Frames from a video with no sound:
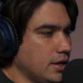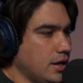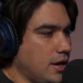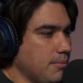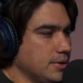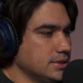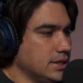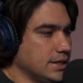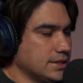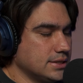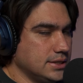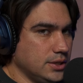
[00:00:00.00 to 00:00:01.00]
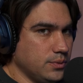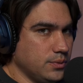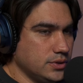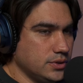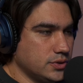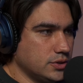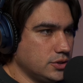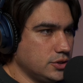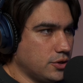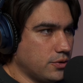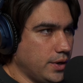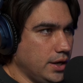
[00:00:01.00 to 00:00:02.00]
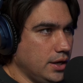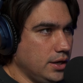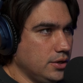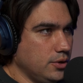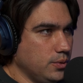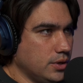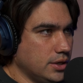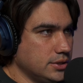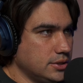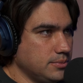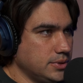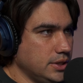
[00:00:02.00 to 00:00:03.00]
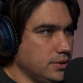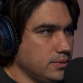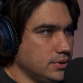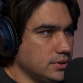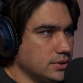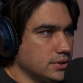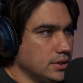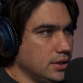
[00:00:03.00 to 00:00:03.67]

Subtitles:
I'm going to select sequence to create a new custom sequence,